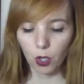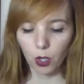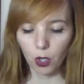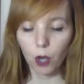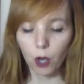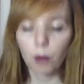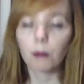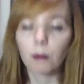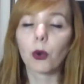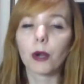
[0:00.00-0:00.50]

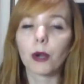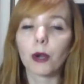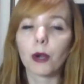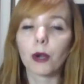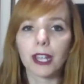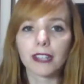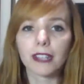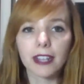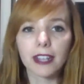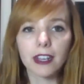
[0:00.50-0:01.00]
Poor
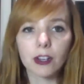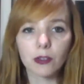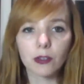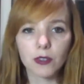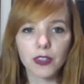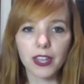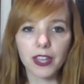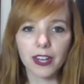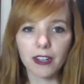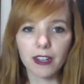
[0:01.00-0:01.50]
Amanda
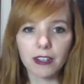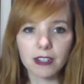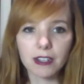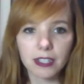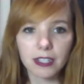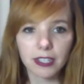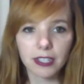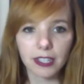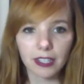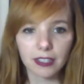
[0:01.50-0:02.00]
over there
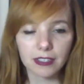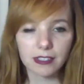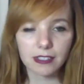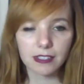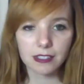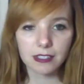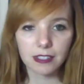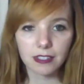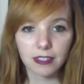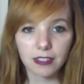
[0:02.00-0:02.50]

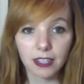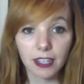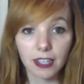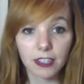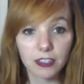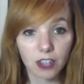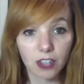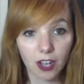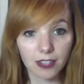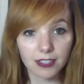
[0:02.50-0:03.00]
is
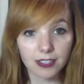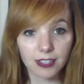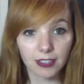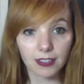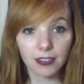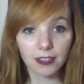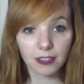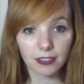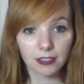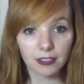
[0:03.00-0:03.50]

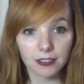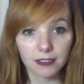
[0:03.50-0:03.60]
exhausted.